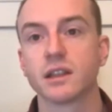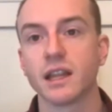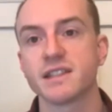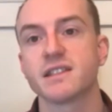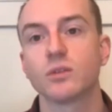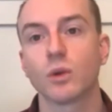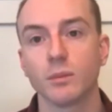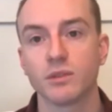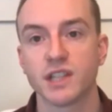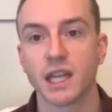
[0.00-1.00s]
less than
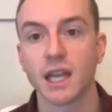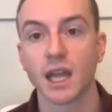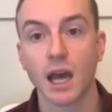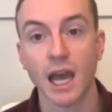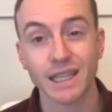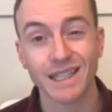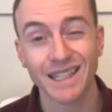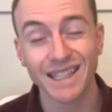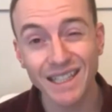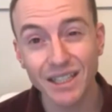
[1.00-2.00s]
20%,
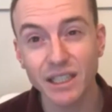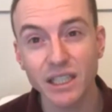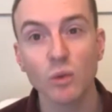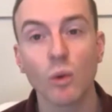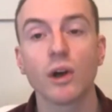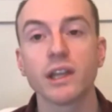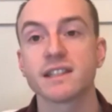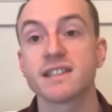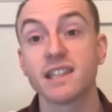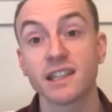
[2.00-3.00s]
ideally you want
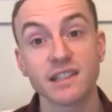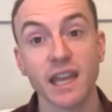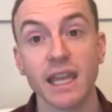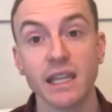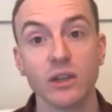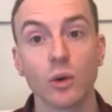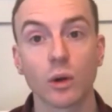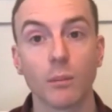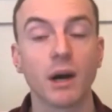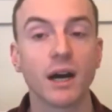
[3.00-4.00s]
680 or
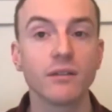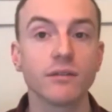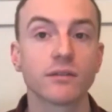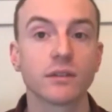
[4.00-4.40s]
above.